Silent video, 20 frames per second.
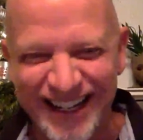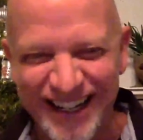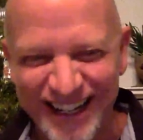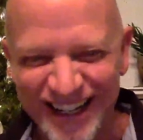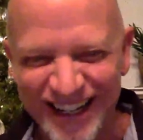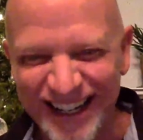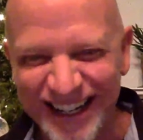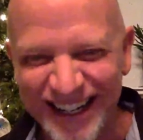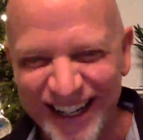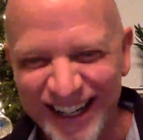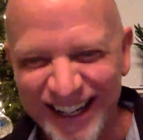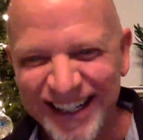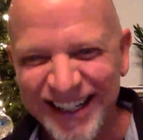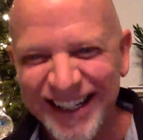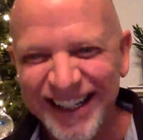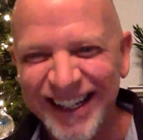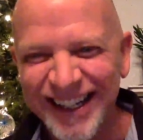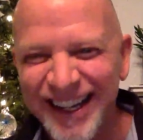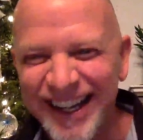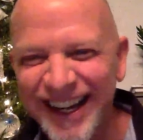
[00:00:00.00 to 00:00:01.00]
And you did 2
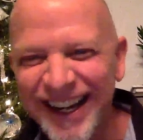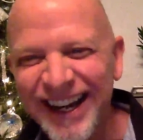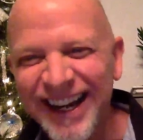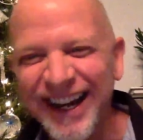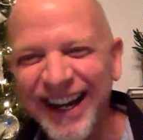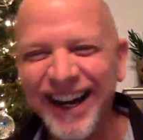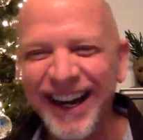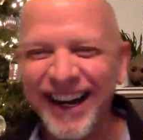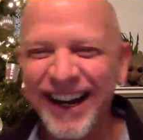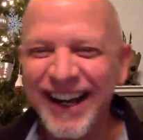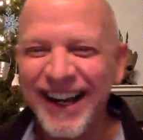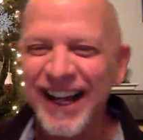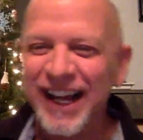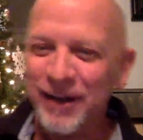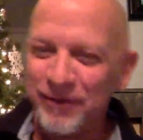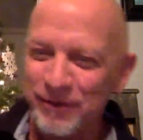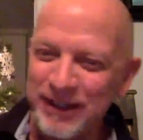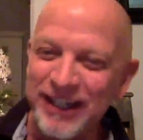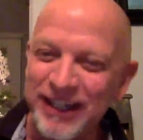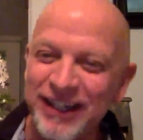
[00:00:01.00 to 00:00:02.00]
shows? That's
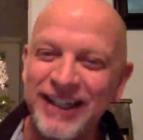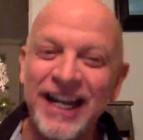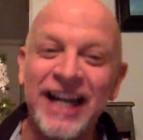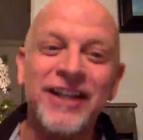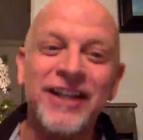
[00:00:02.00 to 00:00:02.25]
six.